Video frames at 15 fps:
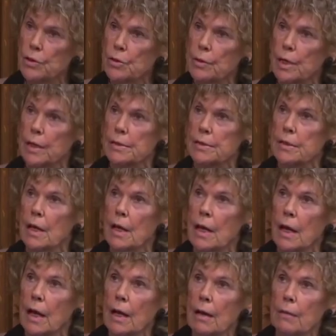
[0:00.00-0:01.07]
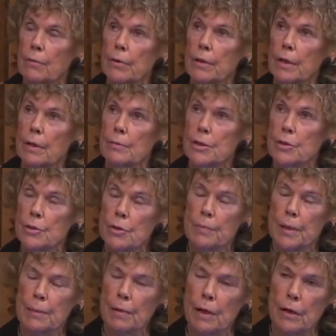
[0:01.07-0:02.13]
to ask, that I'm sure
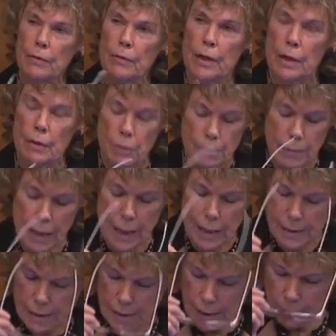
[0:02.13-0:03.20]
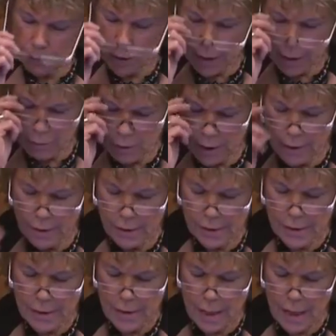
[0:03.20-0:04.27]
people out there will be asking when they read
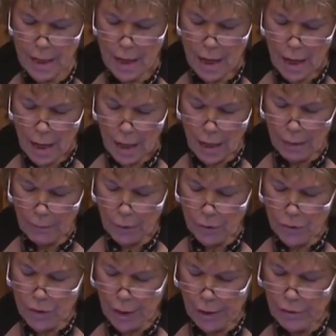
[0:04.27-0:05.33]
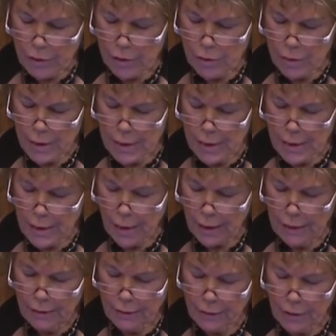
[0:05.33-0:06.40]
this today. On January the
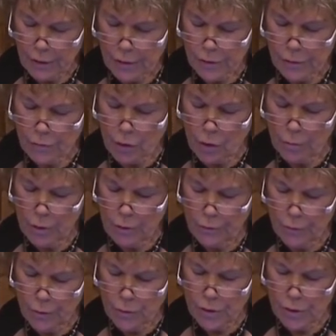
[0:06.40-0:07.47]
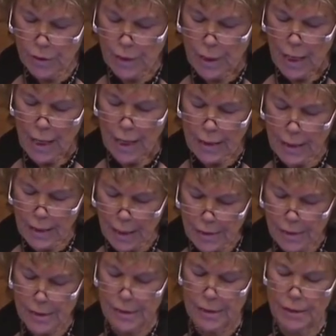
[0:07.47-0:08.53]
29th, the House of Commons voted
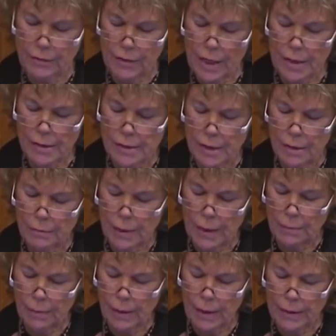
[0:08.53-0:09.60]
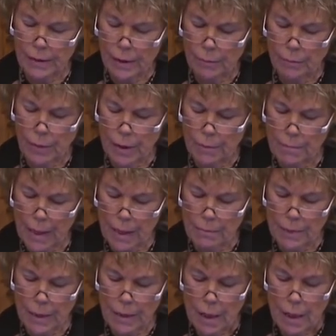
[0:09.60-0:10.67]
against the SNP Plaid Cymru
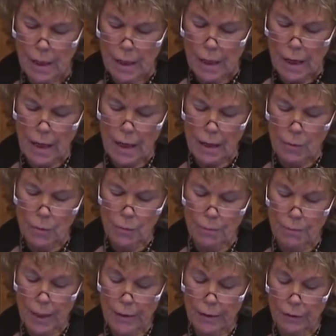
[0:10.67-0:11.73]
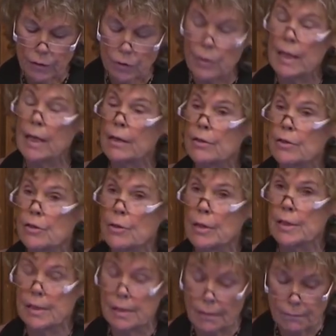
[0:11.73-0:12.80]
amendment by
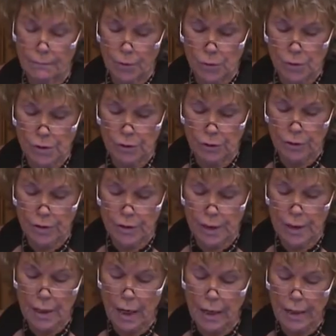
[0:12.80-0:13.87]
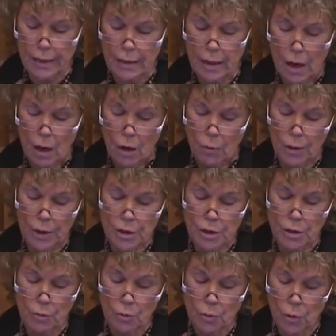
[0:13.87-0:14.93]
327 votes to 39,
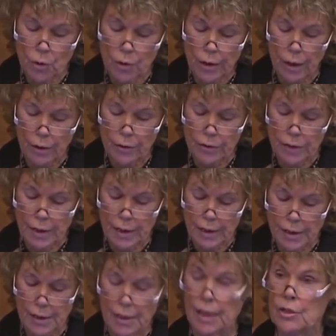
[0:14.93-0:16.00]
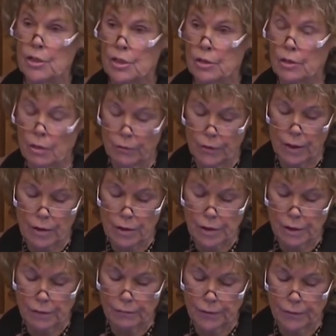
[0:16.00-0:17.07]
which ruled out an extension of the
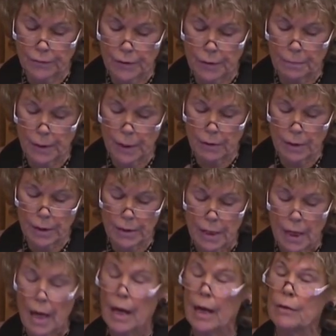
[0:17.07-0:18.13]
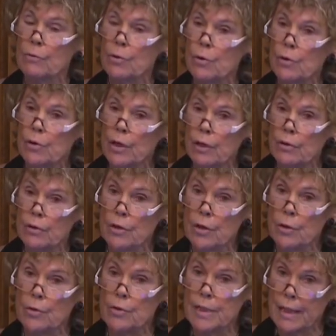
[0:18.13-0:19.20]
Article 50 period and ruled out
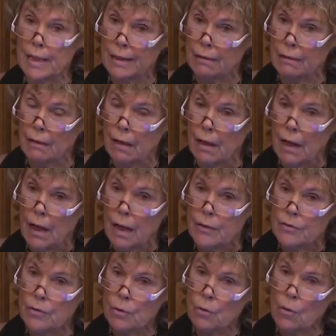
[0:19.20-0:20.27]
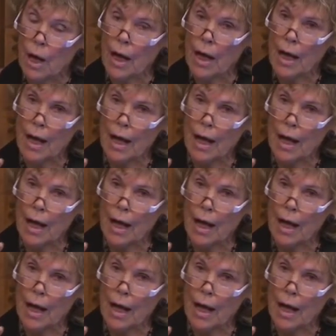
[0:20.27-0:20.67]
no deal. So,